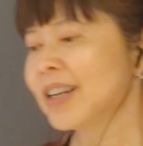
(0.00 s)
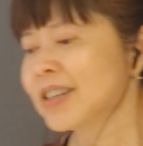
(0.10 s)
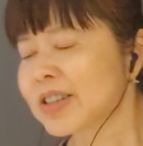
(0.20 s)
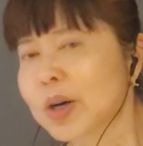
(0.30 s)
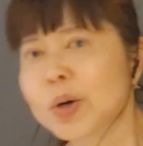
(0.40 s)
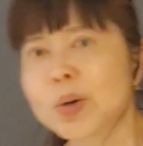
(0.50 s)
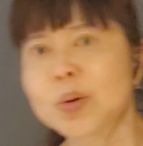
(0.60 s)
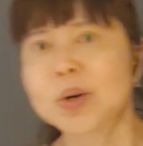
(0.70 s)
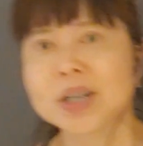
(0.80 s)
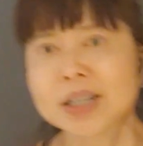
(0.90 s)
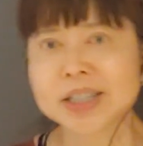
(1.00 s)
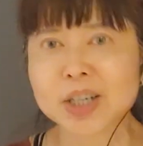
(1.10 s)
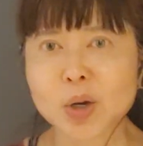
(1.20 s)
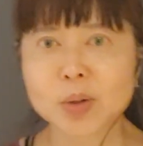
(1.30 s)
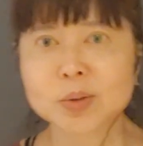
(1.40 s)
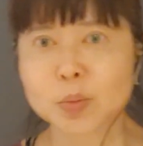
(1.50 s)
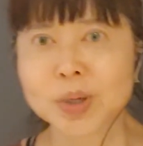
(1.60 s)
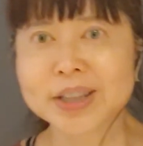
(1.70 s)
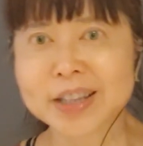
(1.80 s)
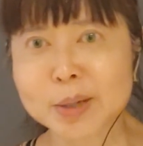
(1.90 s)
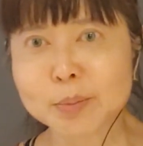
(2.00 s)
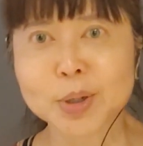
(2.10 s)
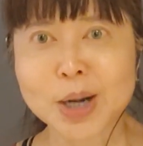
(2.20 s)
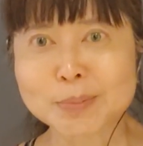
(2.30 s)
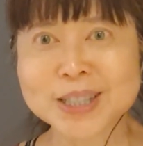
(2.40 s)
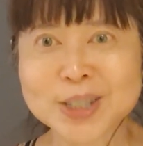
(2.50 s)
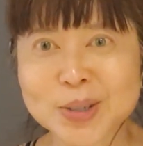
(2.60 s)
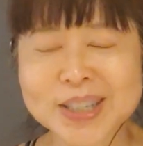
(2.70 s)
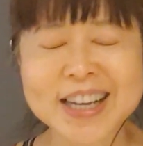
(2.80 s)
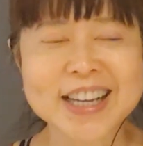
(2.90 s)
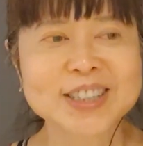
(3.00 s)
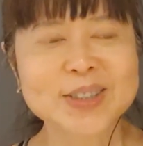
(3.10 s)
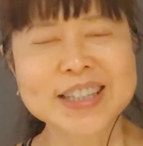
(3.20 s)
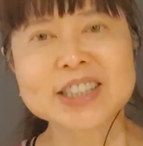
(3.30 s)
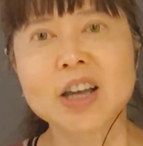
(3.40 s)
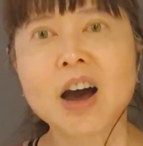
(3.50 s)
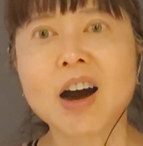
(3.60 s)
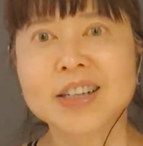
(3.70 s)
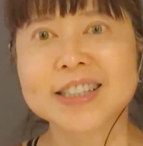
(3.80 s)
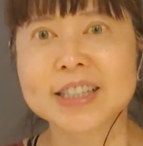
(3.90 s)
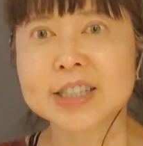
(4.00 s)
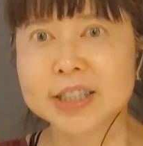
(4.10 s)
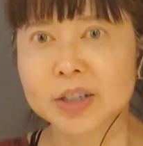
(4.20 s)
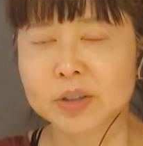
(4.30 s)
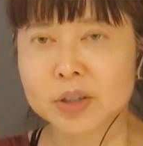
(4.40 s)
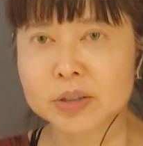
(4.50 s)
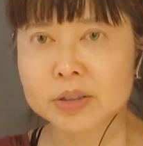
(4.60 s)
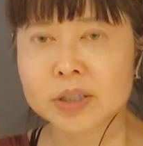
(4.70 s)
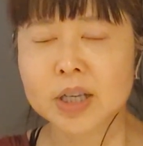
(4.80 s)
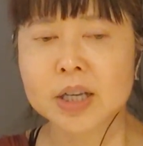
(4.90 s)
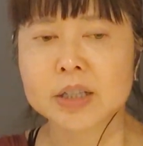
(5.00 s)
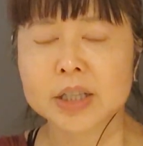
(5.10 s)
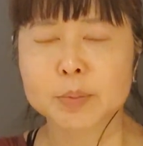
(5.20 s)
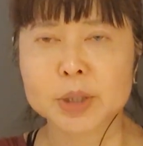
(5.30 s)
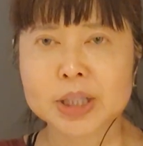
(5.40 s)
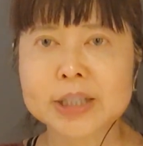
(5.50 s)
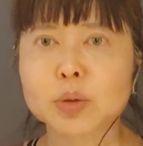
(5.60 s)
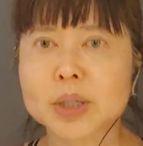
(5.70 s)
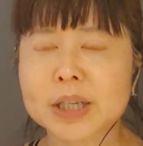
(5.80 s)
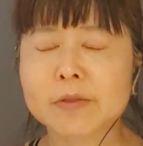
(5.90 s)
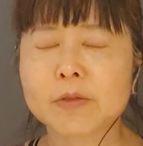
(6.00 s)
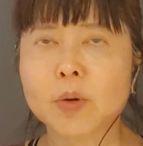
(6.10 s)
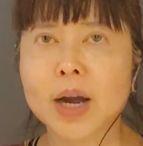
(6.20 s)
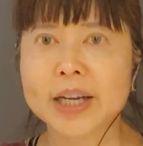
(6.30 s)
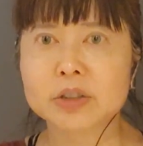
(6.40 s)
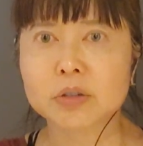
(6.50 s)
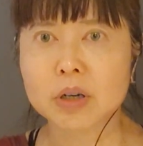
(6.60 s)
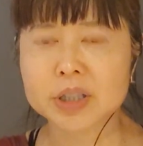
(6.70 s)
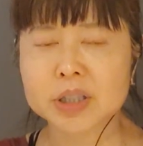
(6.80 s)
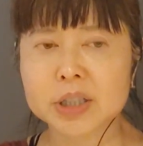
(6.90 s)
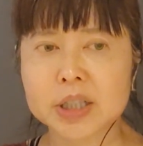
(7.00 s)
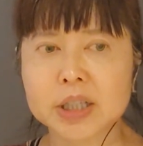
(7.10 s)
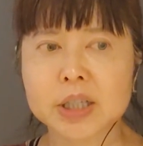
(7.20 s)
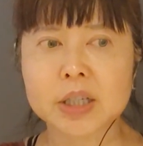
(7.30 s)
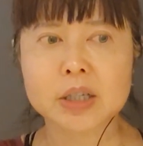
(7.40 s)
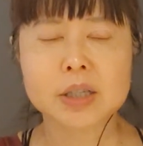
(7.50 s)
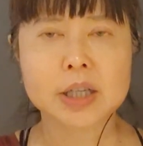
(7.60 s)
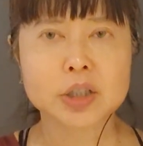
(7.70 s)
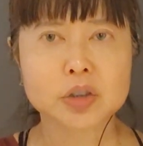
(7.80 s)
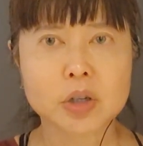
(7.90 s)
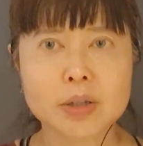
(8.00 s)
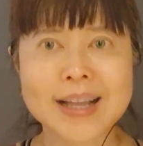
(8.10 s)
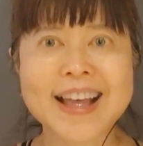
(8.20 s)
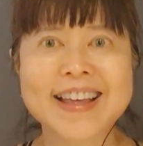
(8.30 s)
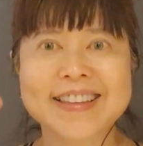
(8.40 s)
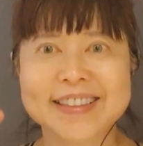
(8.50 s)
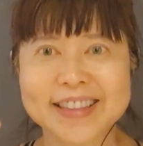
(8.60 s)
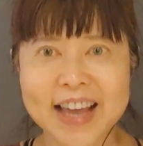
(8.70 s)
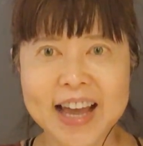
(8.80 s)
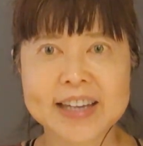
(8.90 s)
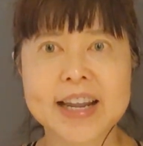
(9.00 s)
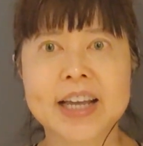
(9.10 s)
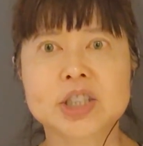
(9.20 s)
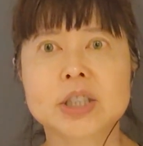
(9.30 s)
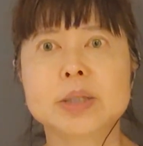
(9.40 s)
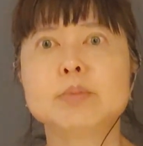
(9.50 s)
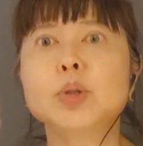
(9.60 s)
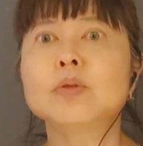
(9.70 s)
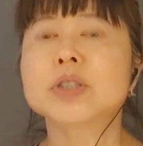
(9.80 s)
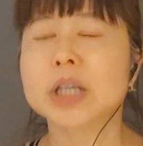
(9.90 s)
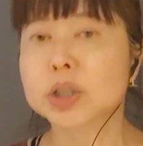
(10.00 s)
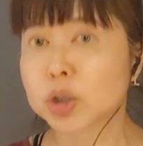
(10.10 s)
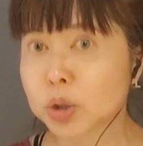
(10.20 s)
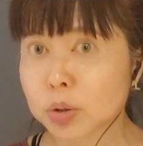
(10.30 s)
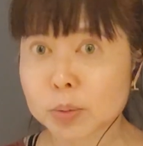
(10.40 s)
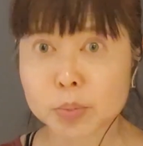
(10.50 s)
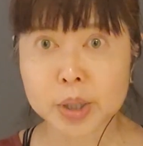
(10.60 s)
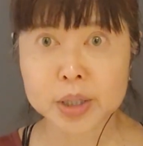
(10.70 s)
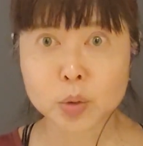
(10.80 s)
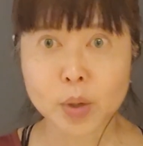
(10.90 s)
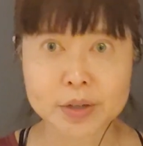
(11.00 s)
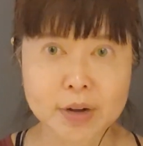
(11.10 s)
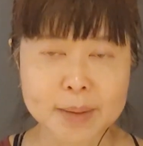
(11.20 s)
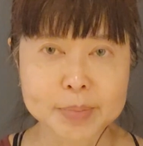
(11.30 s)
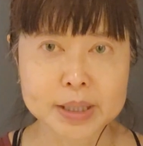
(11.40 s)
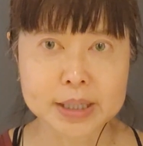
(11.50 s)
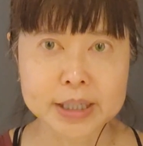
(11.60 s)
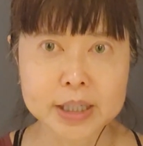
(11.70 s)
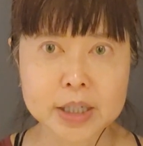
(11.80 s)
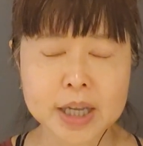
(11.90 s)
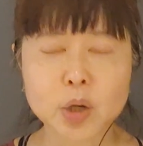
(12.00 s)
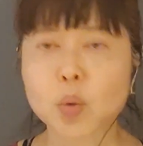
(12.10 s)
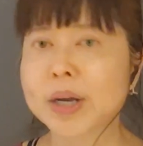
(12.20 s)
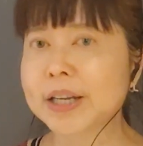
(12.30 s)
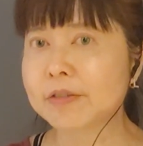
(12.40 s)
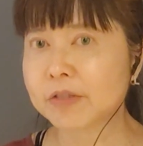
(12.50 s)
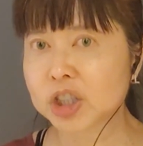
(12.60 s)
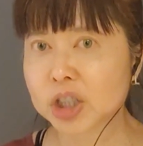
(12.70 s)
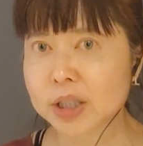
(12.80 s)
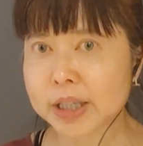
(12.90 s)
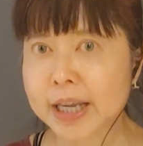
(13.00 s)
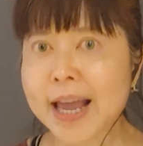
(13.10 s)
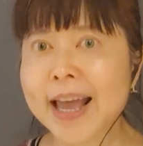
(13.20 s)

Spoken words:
So, one thing per episode. So these oxysterols, especially 24-hydroxycholesterol, that actually moves into the brain quite rapidly and quite efficiently.